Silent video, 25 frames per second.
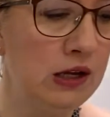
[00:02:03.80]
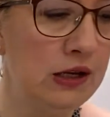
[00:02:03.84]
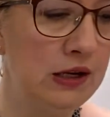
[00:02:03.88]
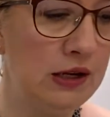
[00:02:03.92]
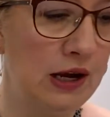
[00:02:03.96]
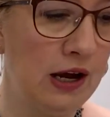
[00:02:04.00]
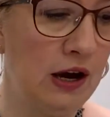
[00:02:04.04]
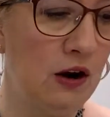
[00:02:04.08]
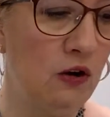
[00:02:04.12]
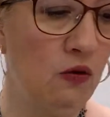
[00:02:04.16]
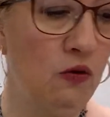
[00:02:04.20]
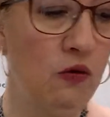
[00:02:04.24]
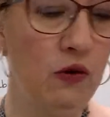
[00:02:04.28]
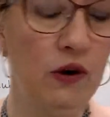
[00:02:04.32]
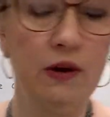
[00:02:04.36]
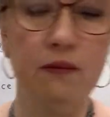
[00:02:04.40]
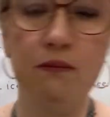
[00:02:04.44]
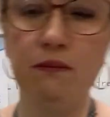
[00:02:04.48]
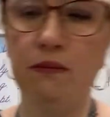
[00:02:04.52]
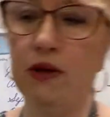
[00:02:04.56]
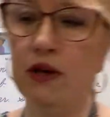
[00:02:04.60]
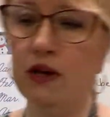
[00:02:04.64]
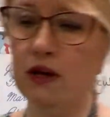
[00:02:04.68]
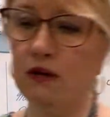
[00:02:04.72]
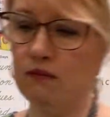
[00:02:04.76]
Now,
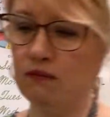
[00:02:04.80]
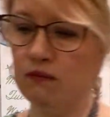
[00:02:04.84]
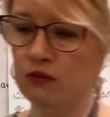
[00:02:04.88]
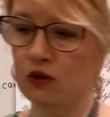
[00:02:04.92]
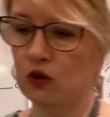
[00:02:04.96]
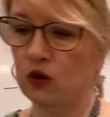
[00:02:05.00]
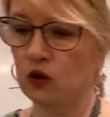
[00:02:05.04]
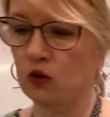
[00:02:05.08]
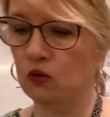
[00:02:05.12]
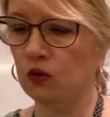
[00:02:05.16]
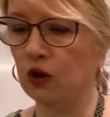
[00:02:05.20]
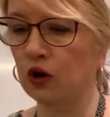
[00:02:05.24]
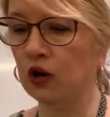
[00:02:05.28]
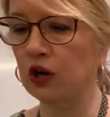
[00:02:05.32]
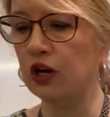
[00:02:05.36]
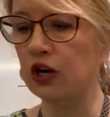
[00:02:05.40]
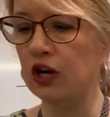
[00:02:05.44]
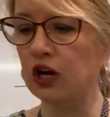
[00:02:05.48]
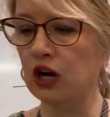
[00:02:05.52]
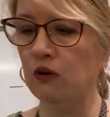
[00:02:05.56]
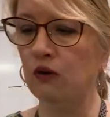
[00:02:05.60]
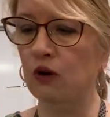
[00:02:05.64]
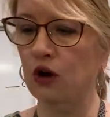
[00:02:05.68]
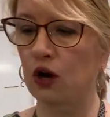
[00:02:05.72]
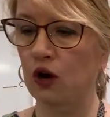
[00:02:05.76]
remember, we're going to
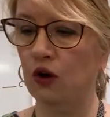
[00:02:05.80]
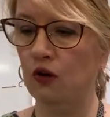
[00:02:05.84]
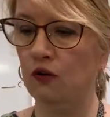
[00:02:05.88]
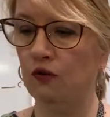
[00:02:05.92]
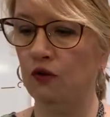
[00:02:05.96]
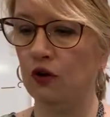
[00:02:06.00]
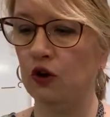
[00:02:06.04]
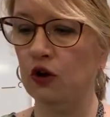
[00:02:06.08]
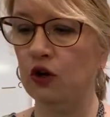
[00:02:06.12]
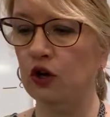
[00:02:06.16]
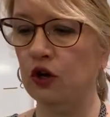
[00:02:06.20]
go over